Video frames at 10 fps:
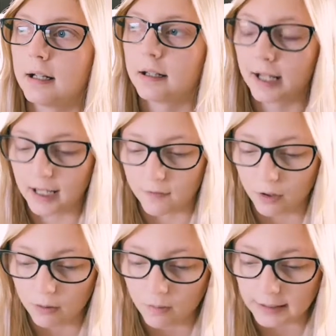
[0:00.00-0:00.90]
If you
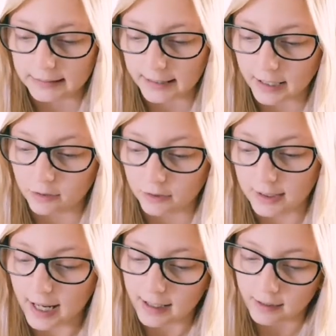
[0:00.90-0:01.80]
don't know what cycle
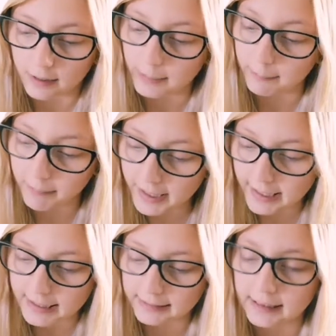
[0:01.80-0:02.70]
day
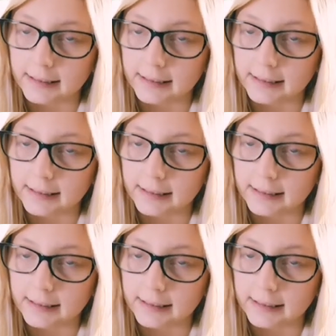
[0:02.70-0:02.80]
means,